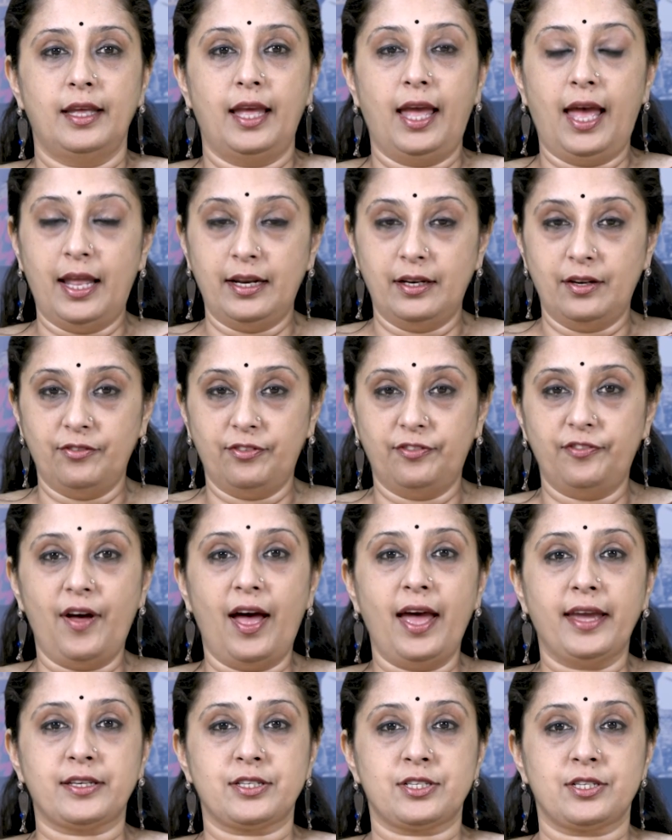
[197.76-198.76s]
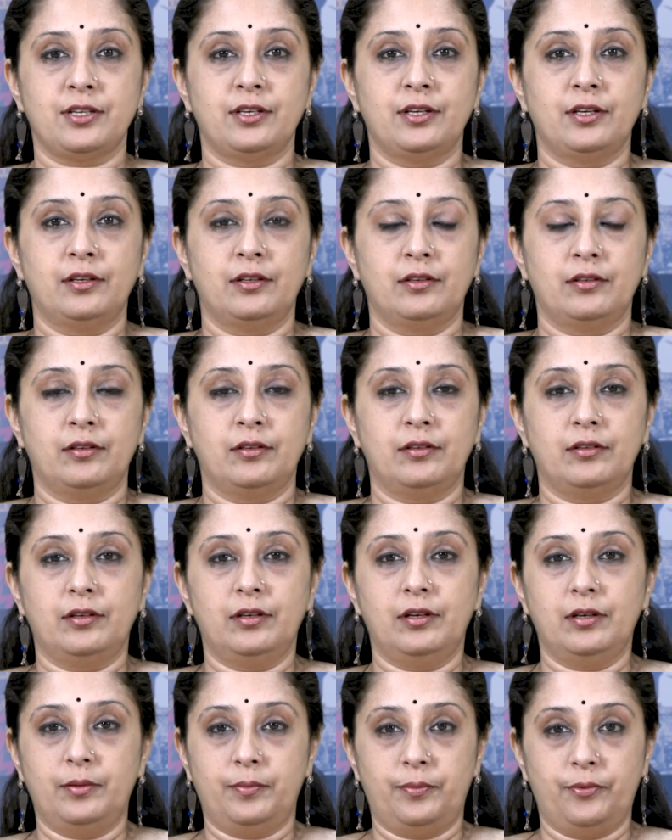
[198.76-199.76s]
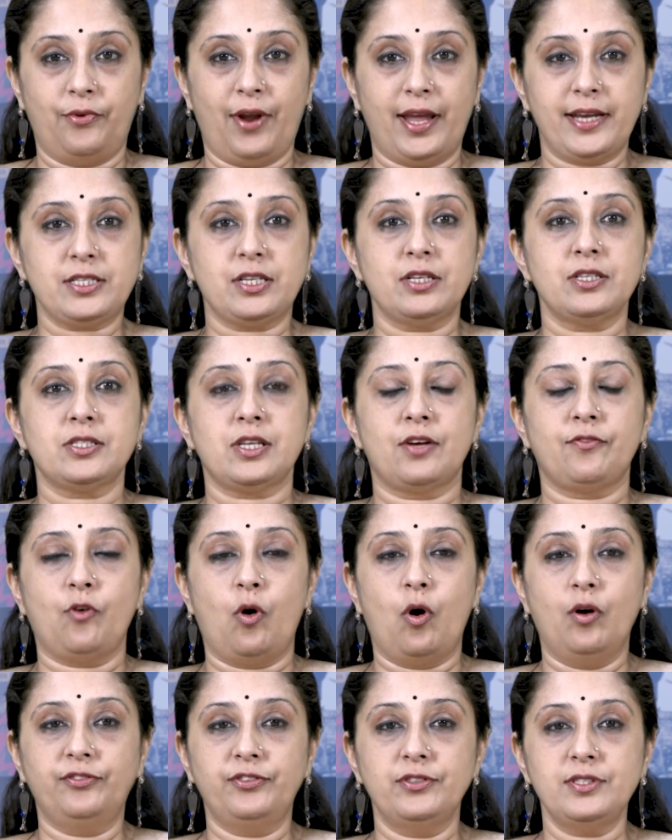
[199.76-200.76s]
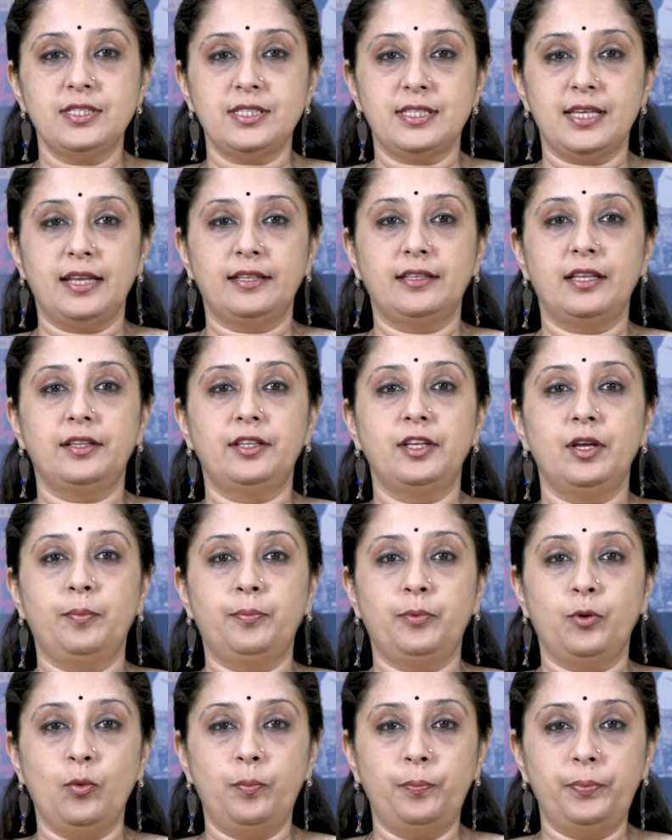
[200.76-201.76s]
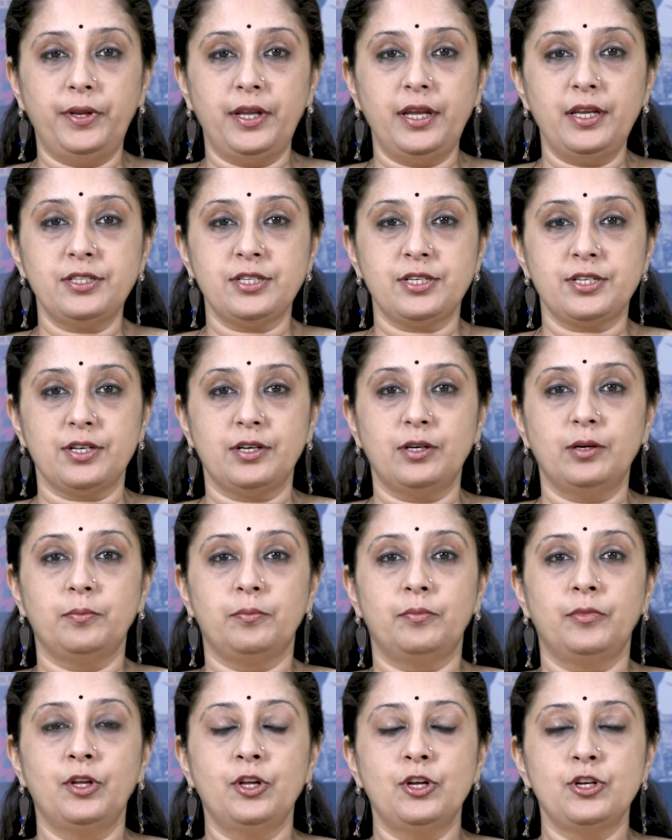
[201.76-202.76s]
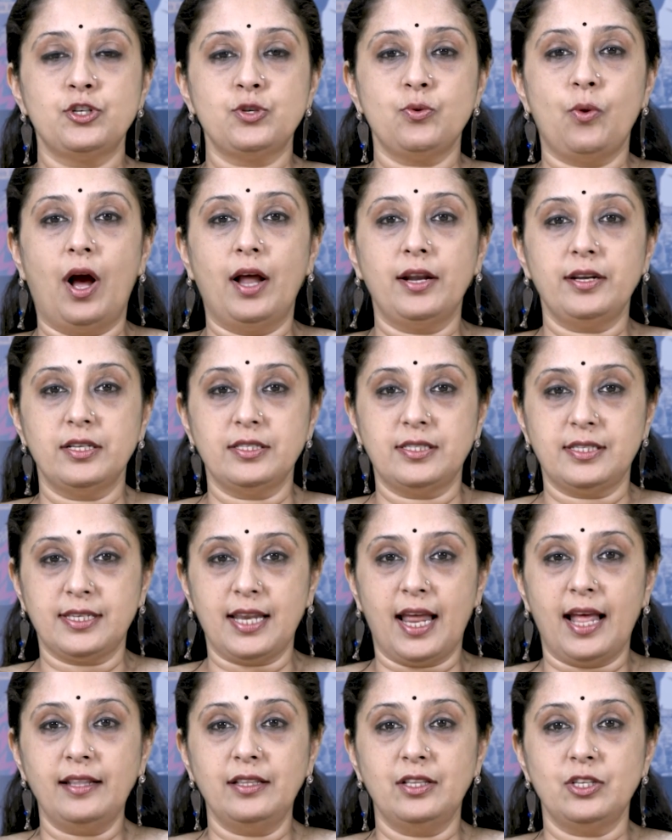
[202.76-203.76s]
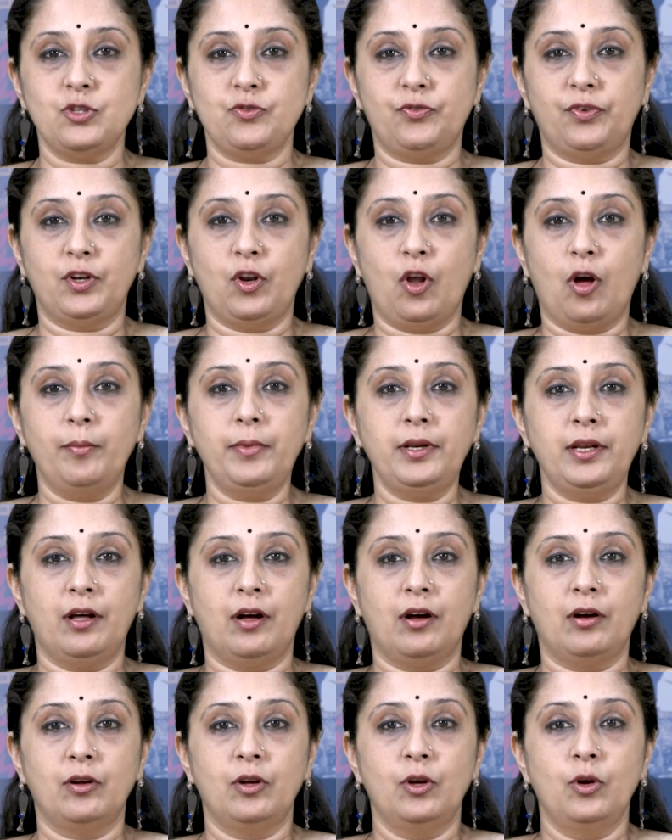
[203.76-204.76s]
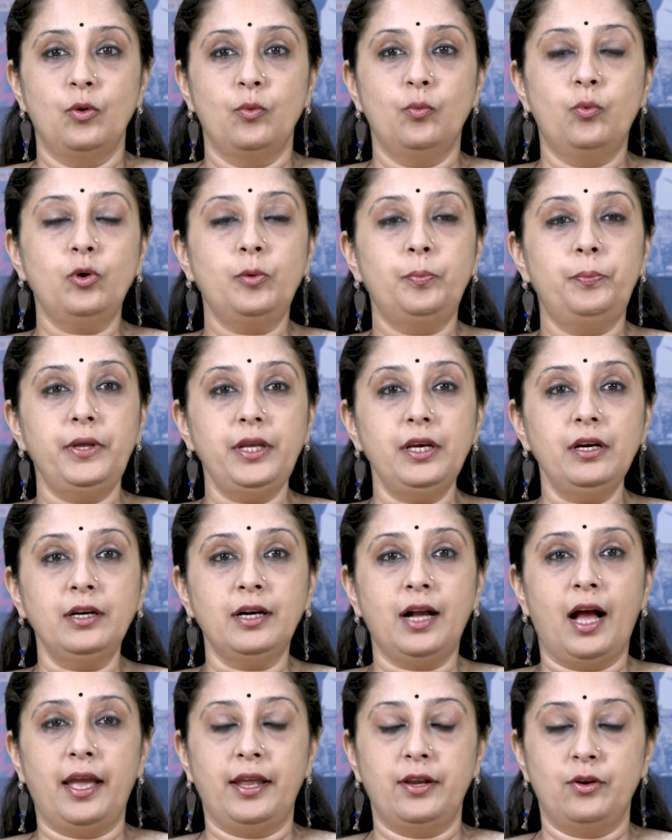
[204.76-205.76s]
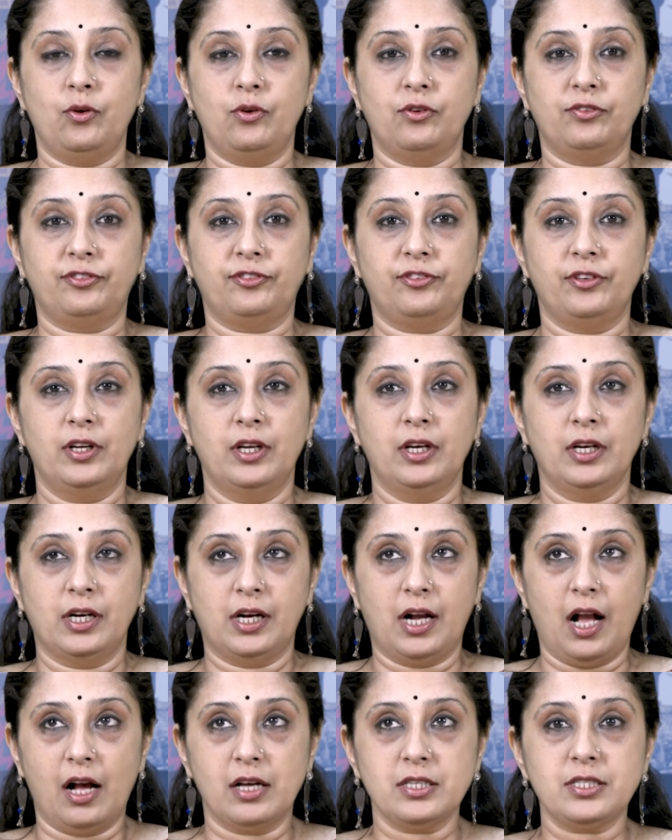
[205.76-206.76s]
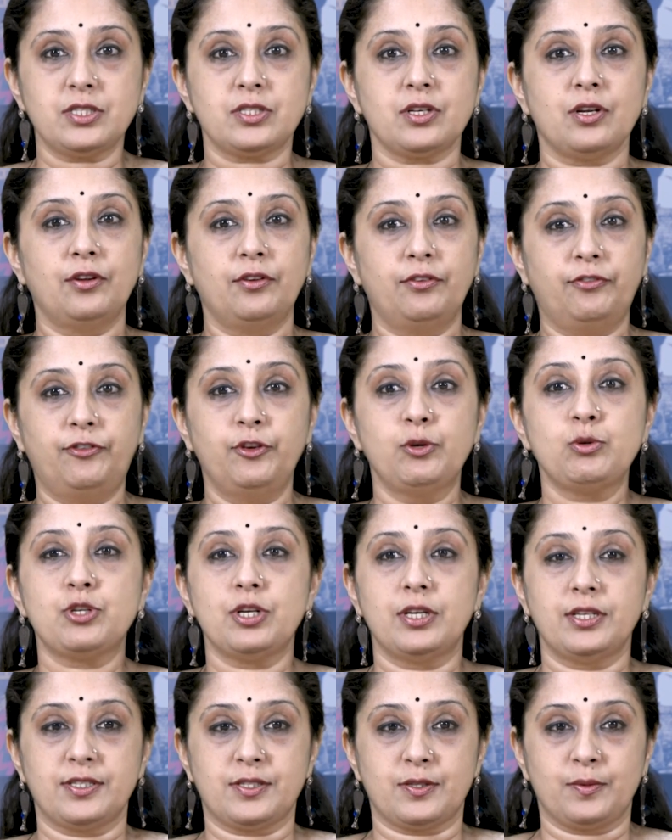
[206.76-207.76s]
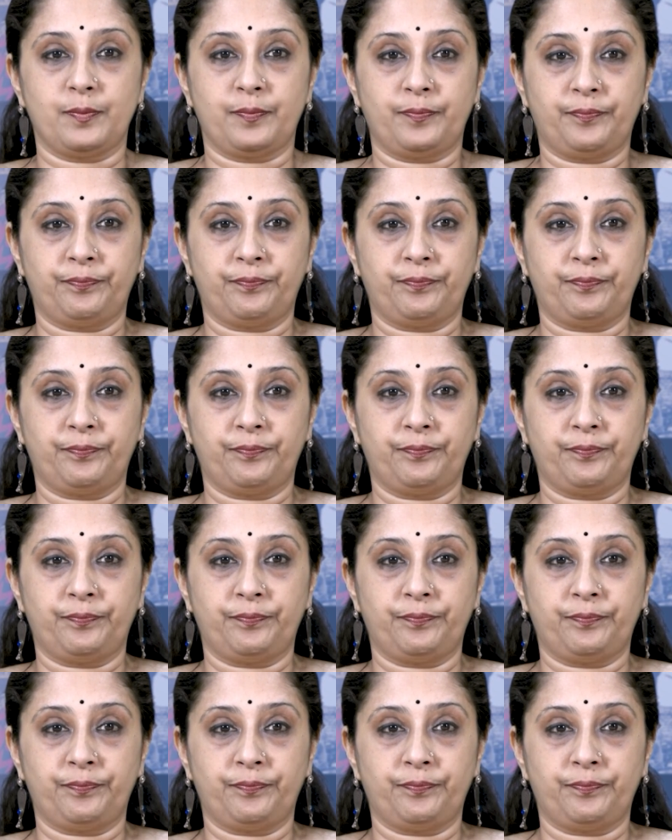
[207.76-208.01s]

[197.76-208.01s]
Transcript: And in fact, writers have often said that the appropriate term to understand this phenomena would be a kind of caste feudalism.